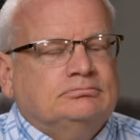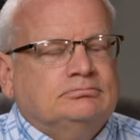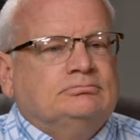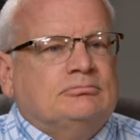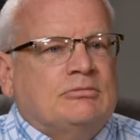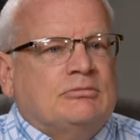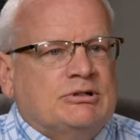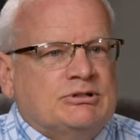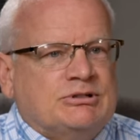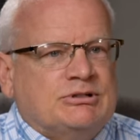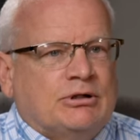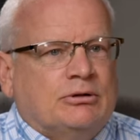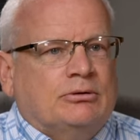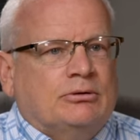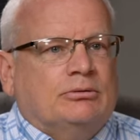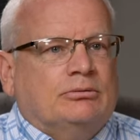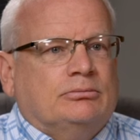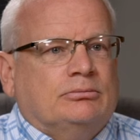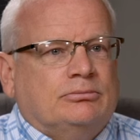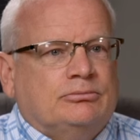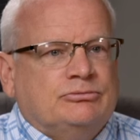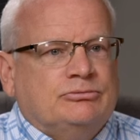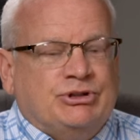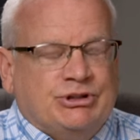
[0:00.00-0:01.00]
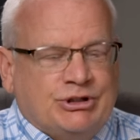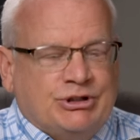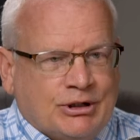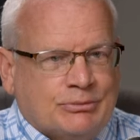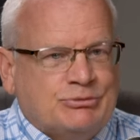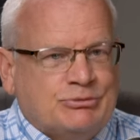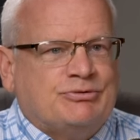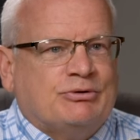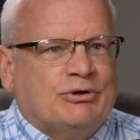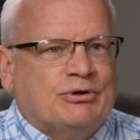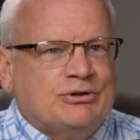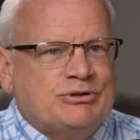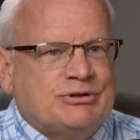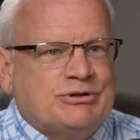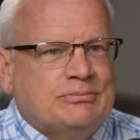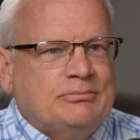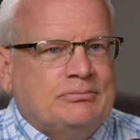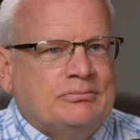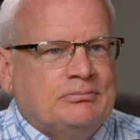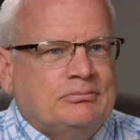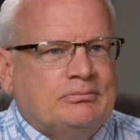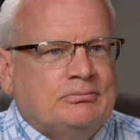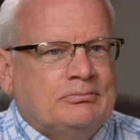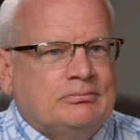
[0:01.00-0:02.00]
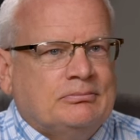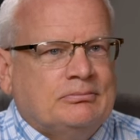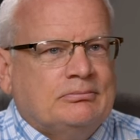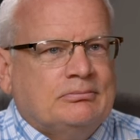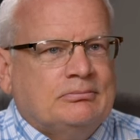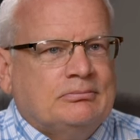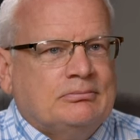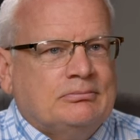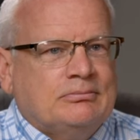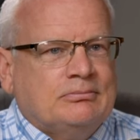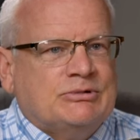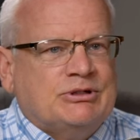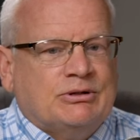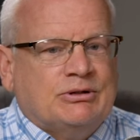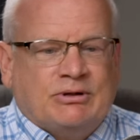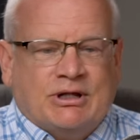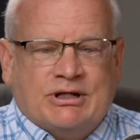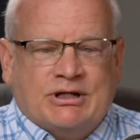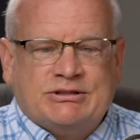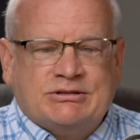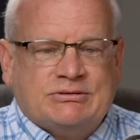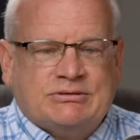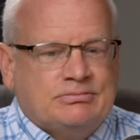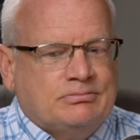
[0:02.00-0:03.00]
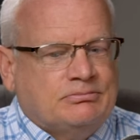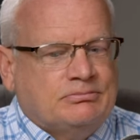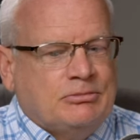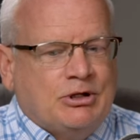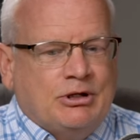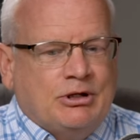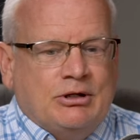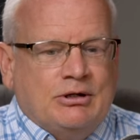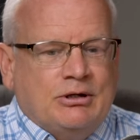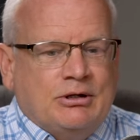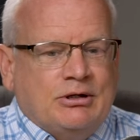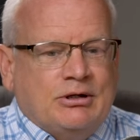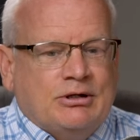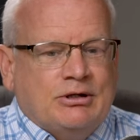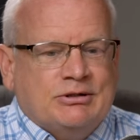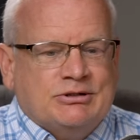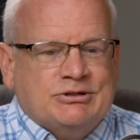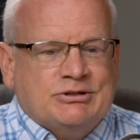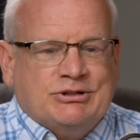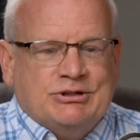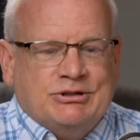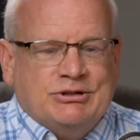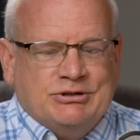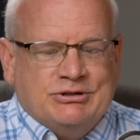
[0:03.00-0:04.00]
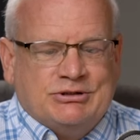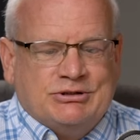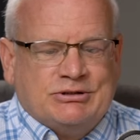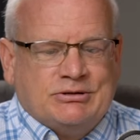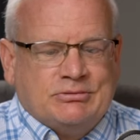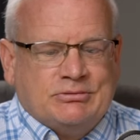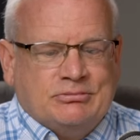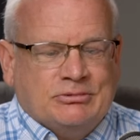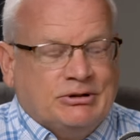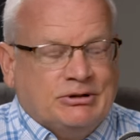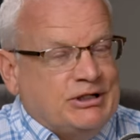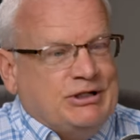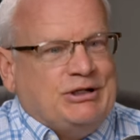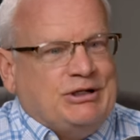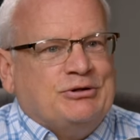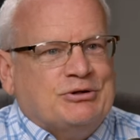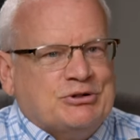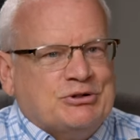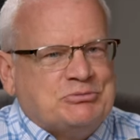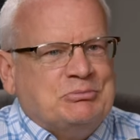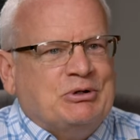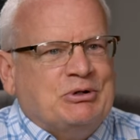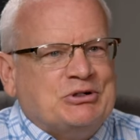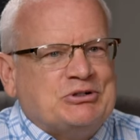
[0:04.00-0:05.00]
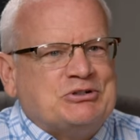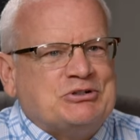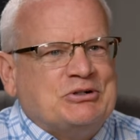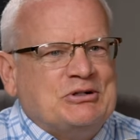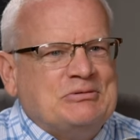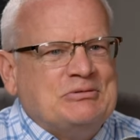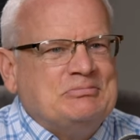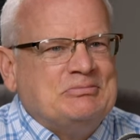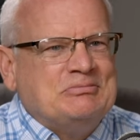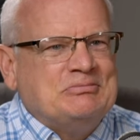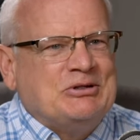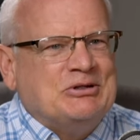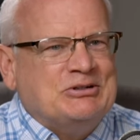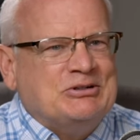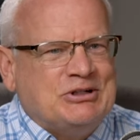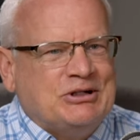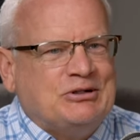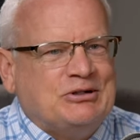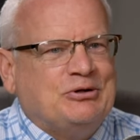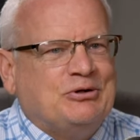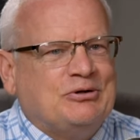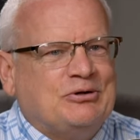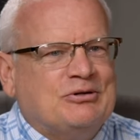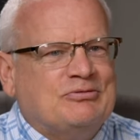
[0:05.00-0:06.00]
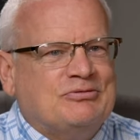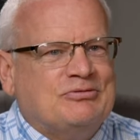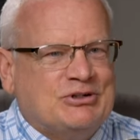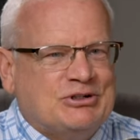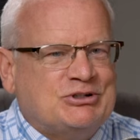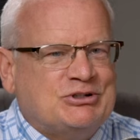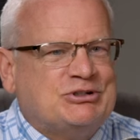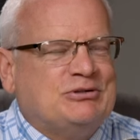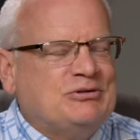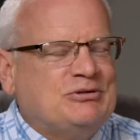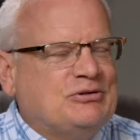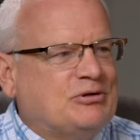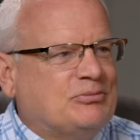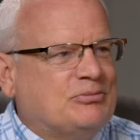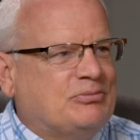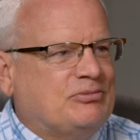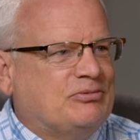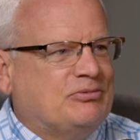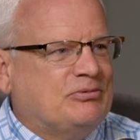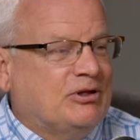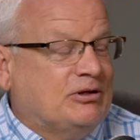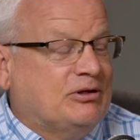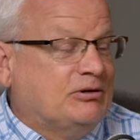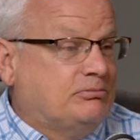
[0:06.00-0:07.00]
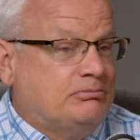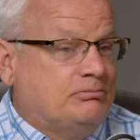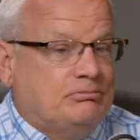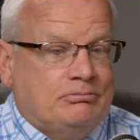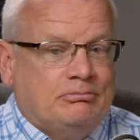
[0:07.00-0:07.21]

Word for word: And so she comes first. So that's, and she's leading this ministry, continuing the vision and the, the